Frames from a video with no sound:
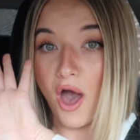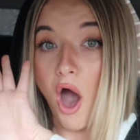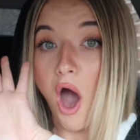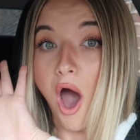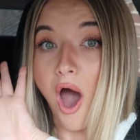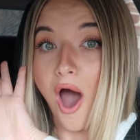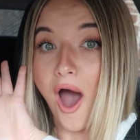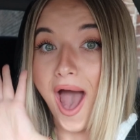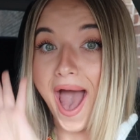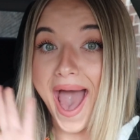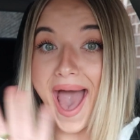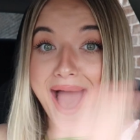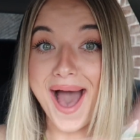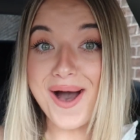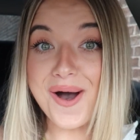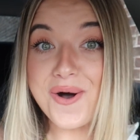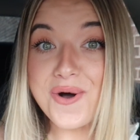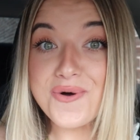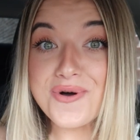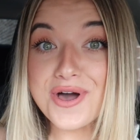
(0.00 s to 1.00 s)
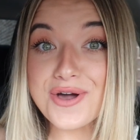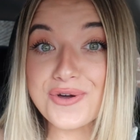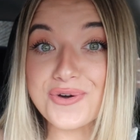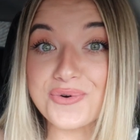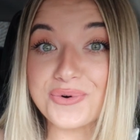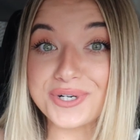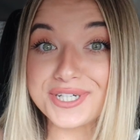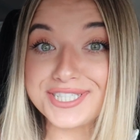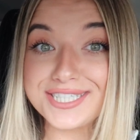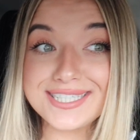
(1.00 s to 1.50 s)
How
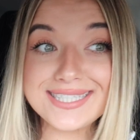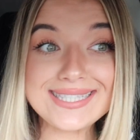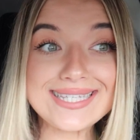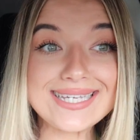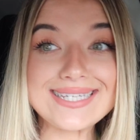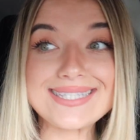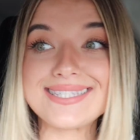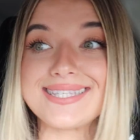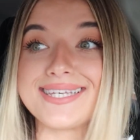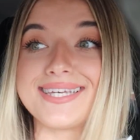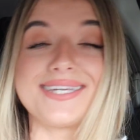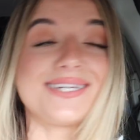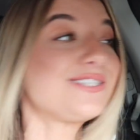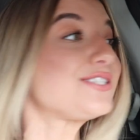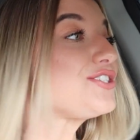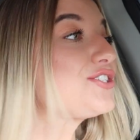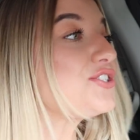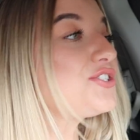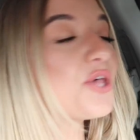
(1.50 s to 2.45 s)
gorgeous is it?